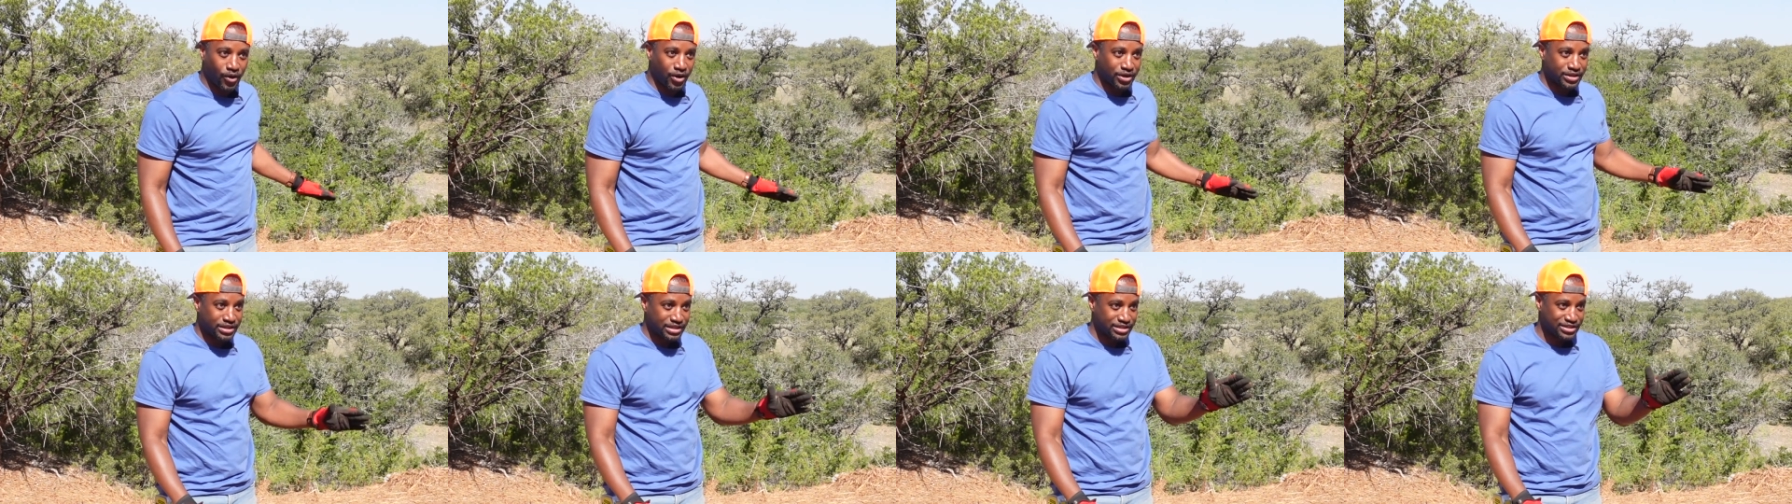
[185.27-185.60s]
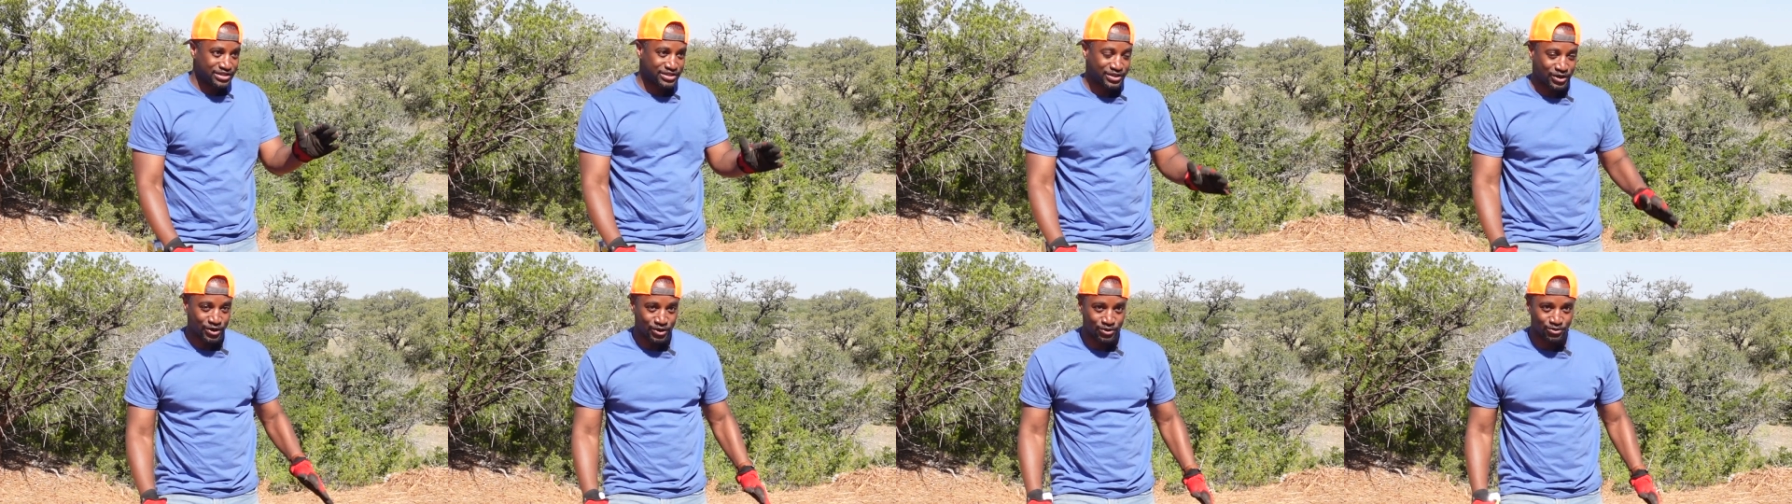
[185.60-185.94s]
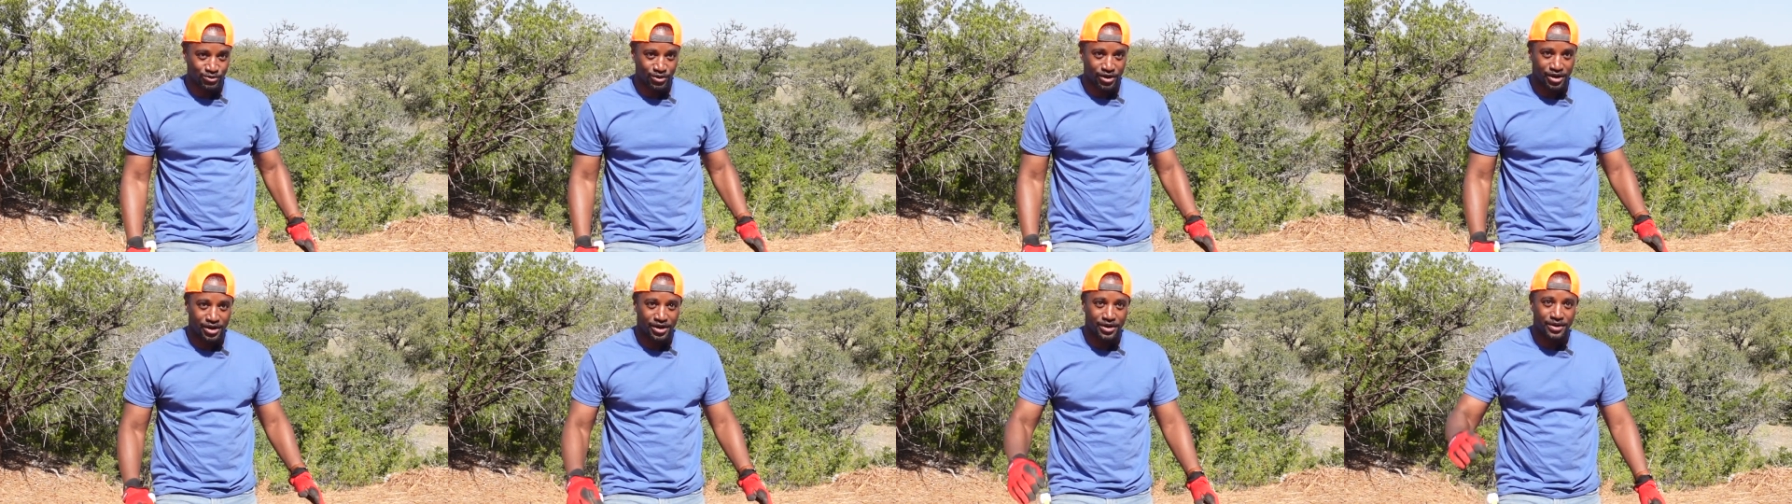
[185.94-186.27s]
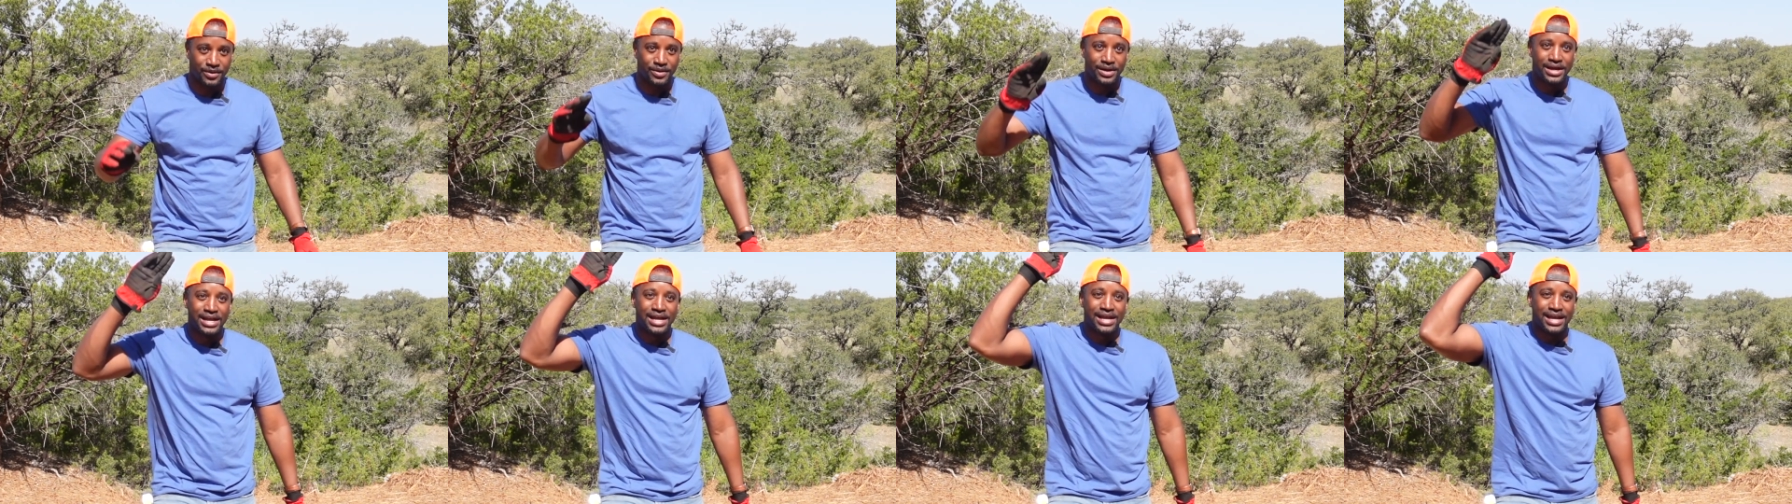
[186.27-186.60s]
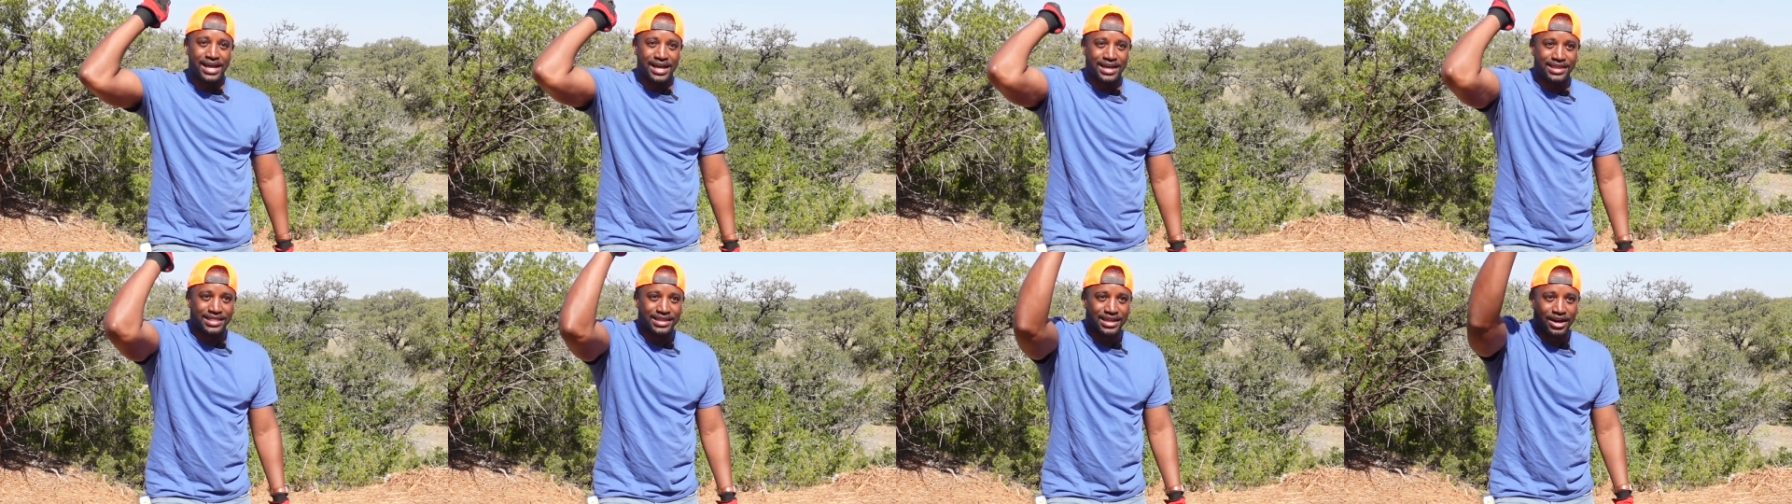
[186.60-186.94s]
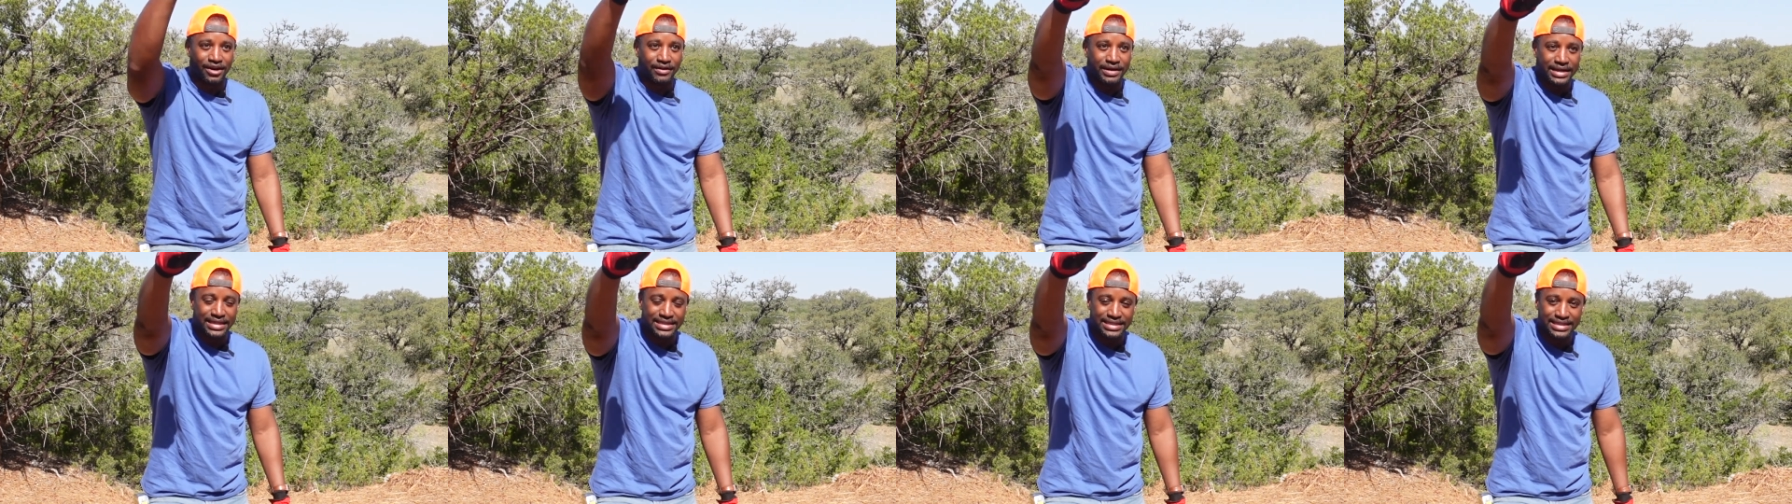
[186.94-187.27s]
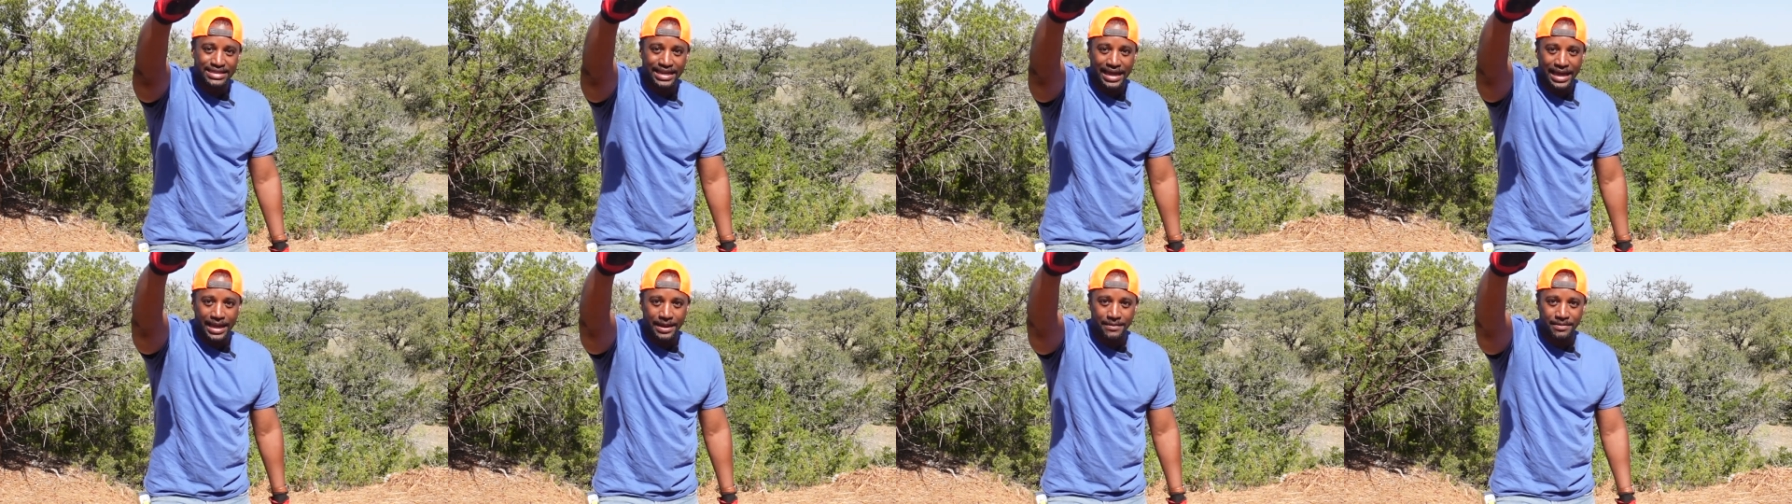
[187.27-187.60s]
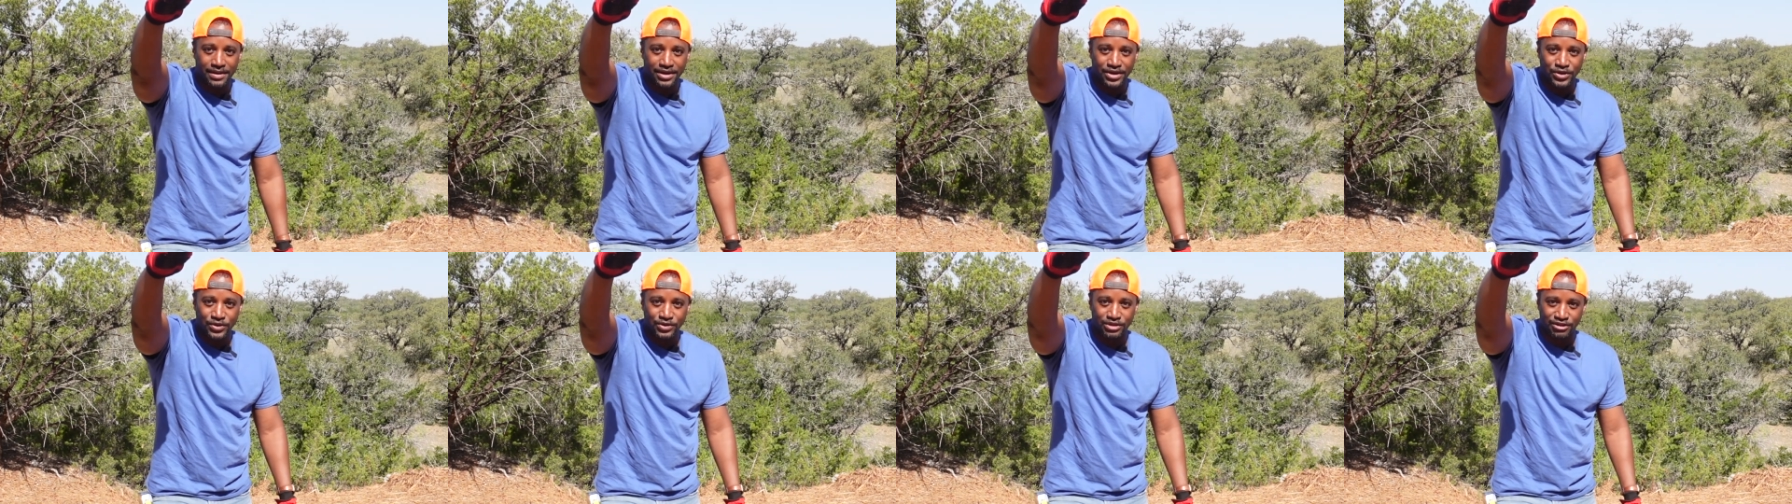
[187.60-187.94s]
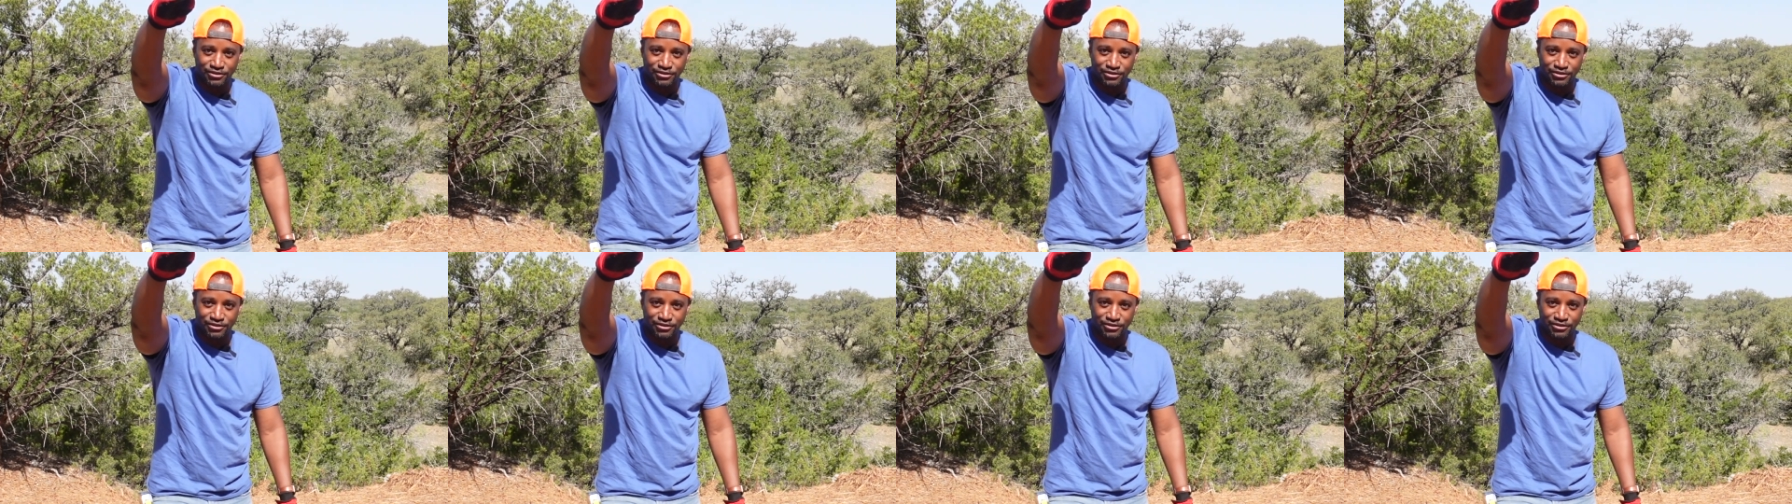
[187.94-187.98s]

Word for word: on this third row, and then I'll end the day by doing